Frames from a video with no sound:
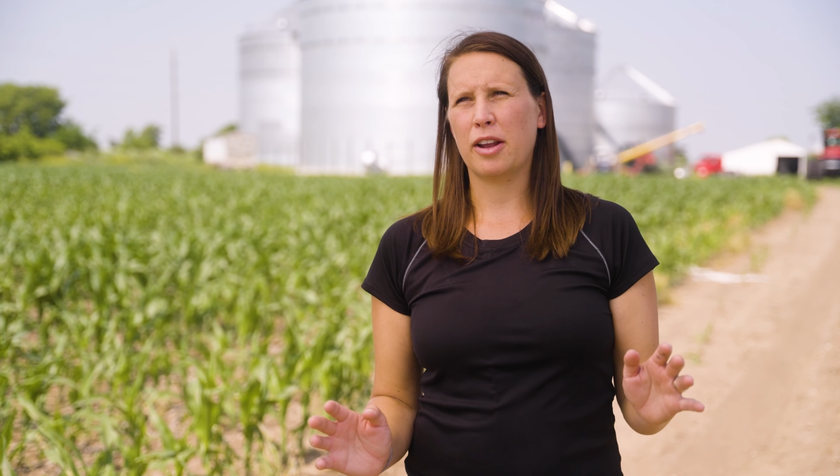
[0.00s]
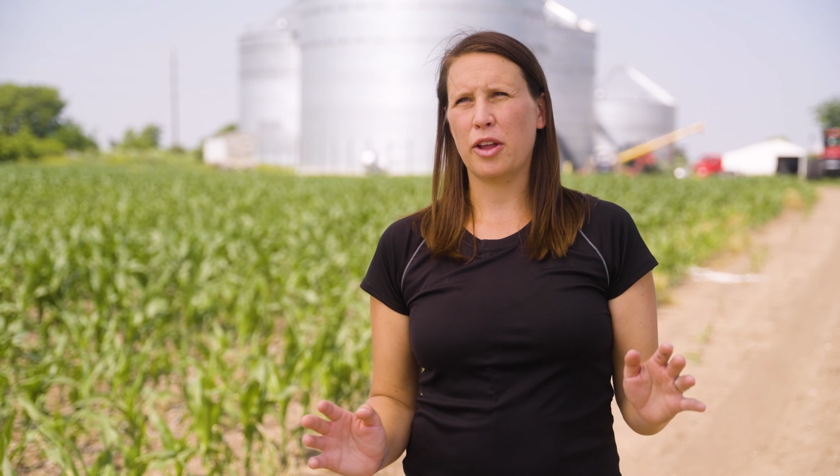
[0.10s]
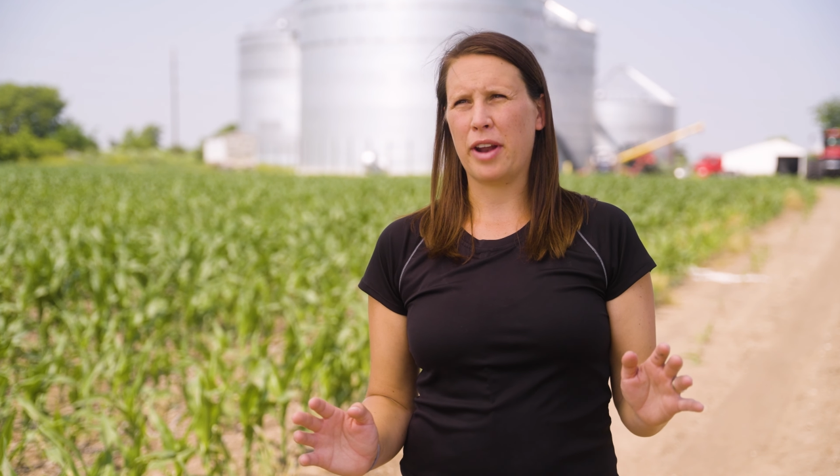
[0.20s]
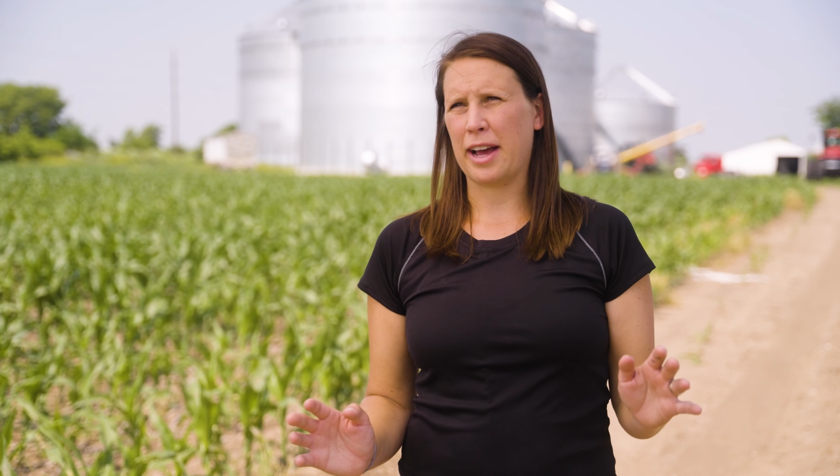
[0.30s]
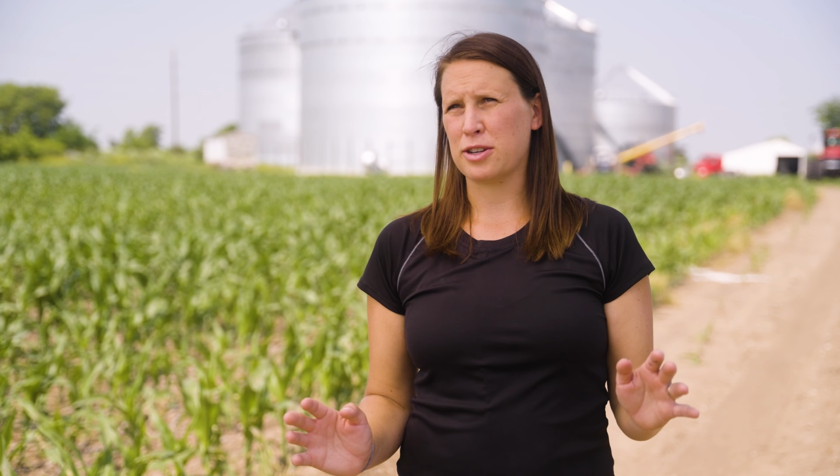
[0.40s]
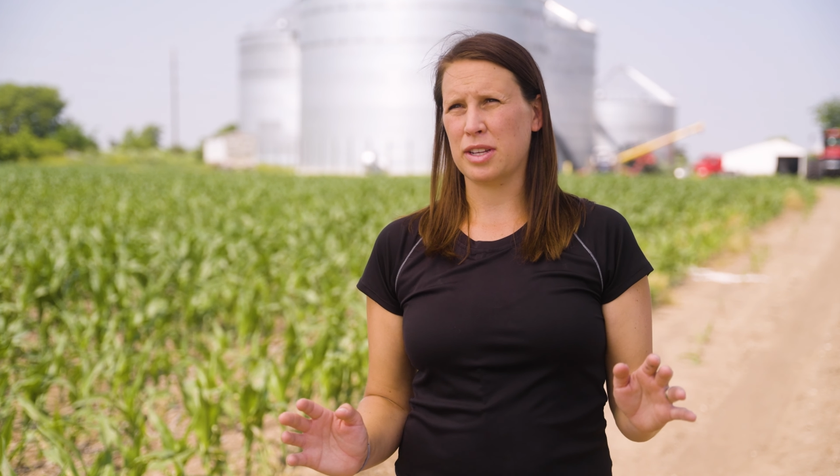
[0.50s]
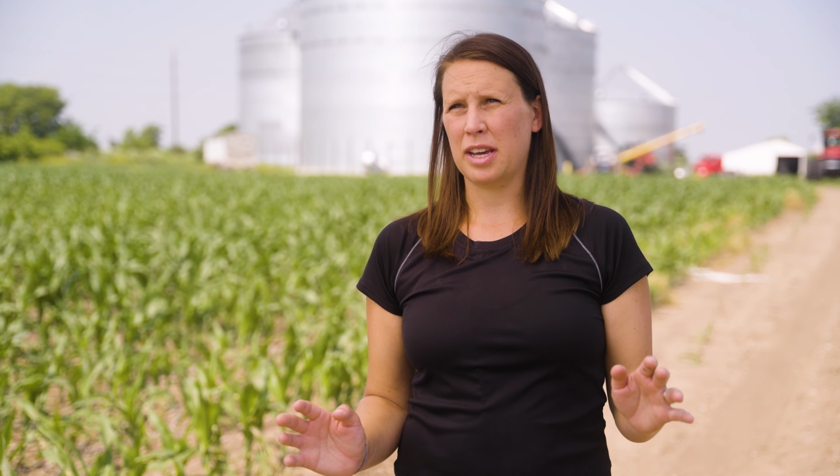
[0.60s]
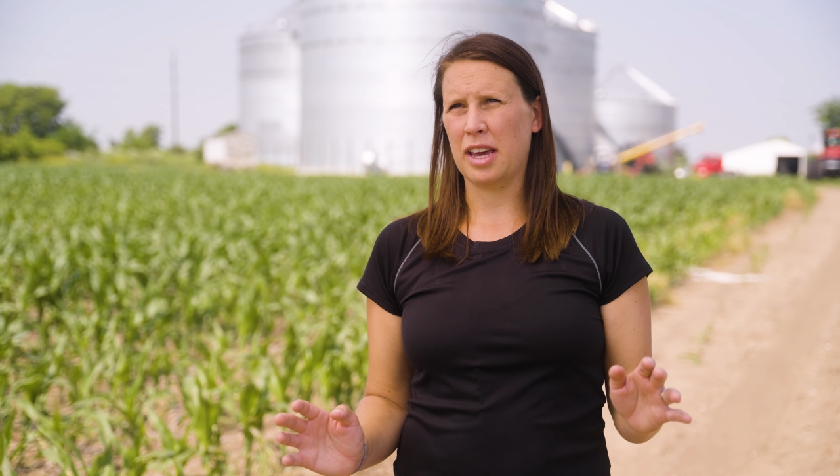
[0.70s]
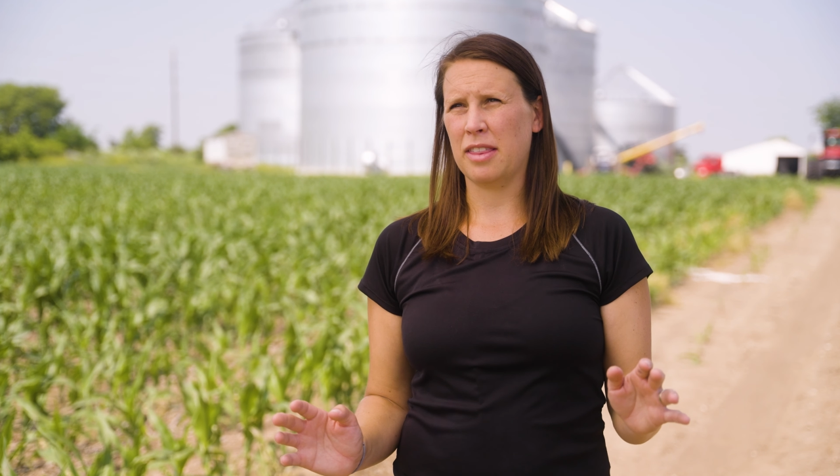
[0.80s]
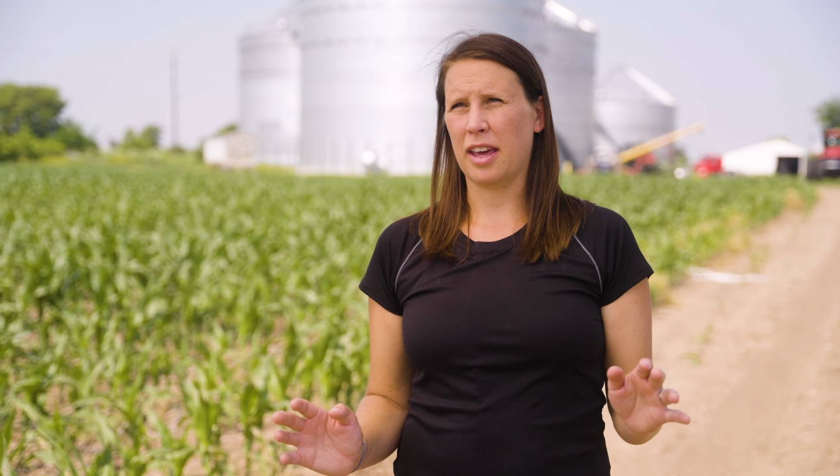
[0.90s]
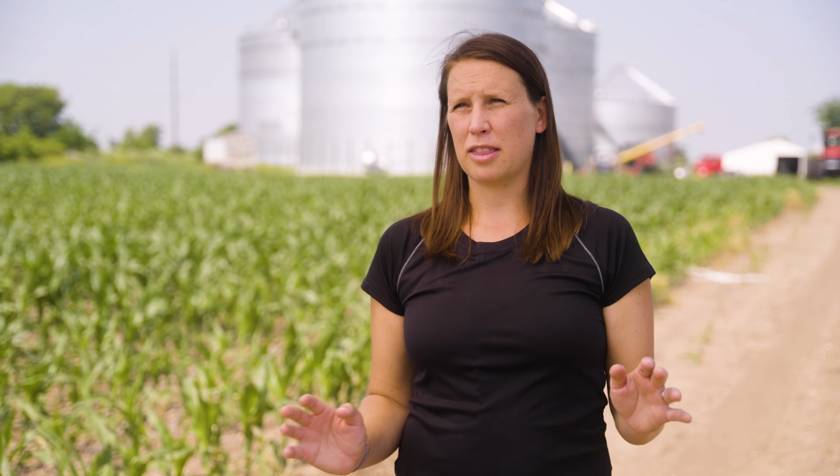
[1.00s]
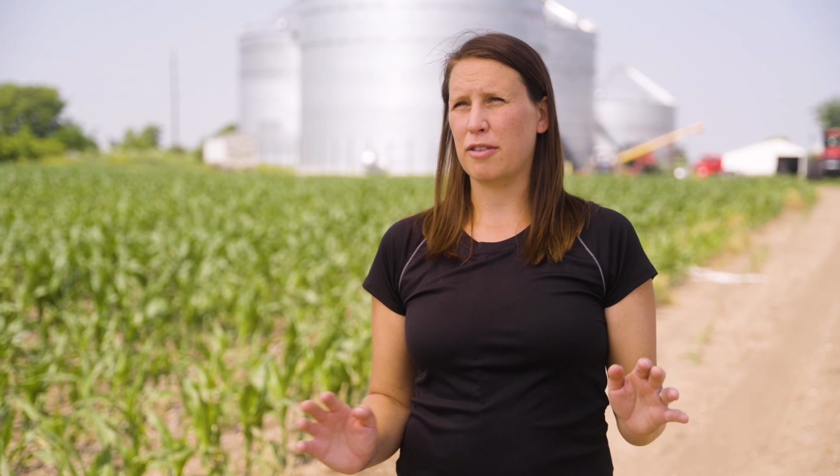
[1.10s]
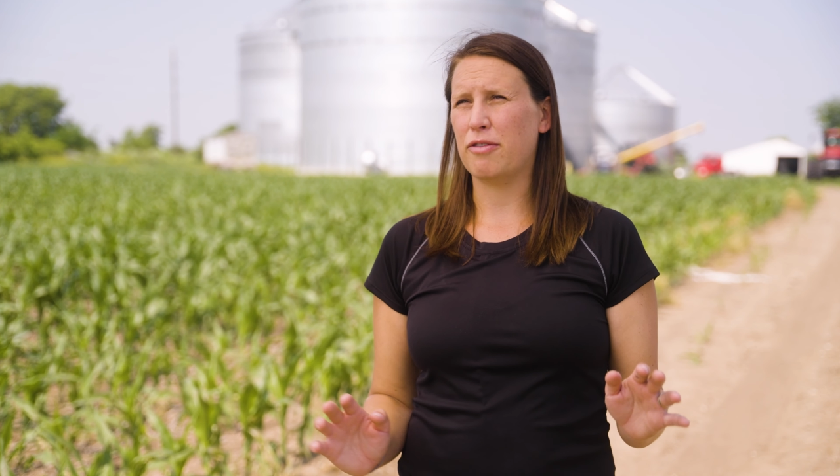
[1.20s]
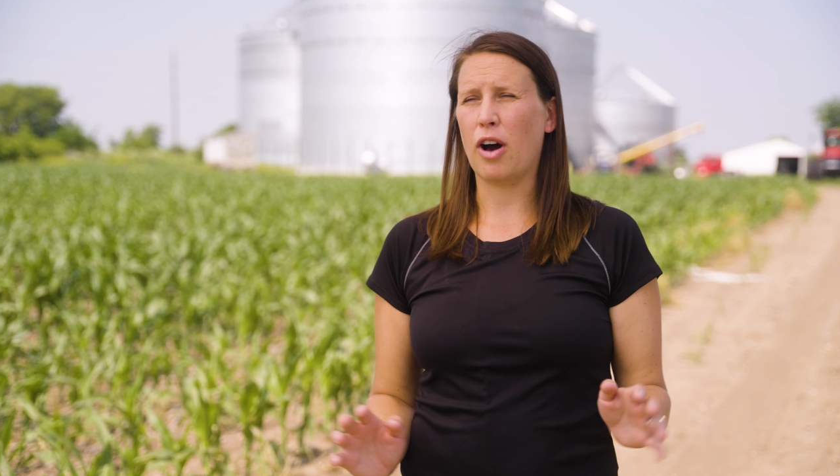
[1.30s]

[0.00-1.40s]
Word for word: let alone actually in like the